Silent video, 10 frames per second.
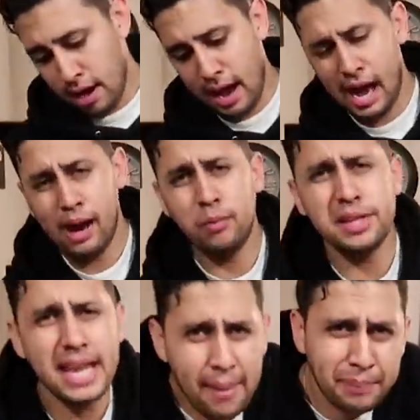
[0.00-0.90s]
And
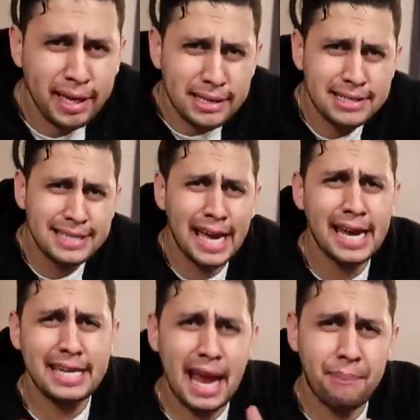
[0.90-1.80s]
with that being
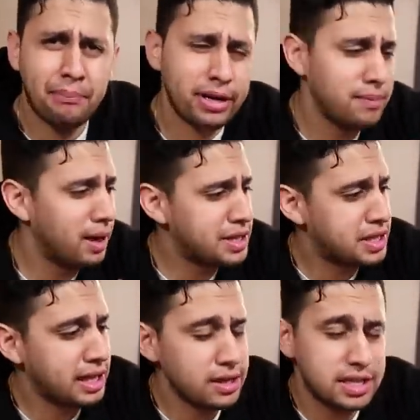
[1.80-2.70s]
said, that pretty
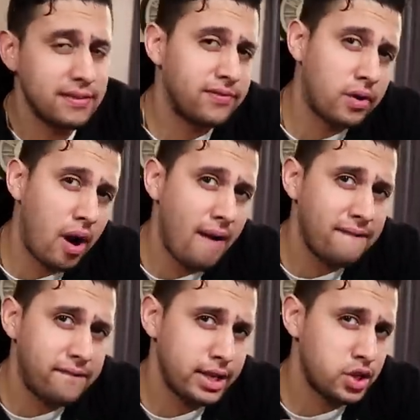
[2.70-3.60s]
much does it for our
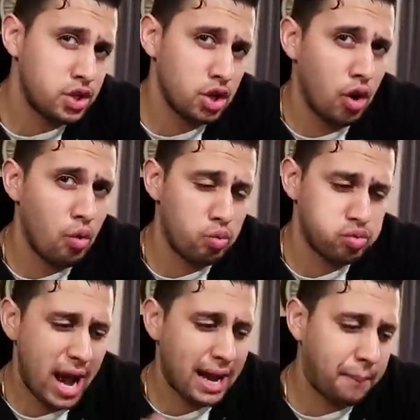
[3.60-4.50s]
official
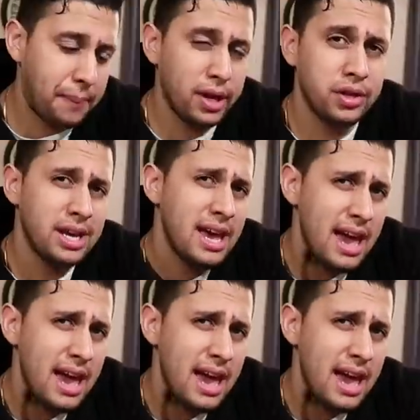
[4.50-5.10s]
rack build.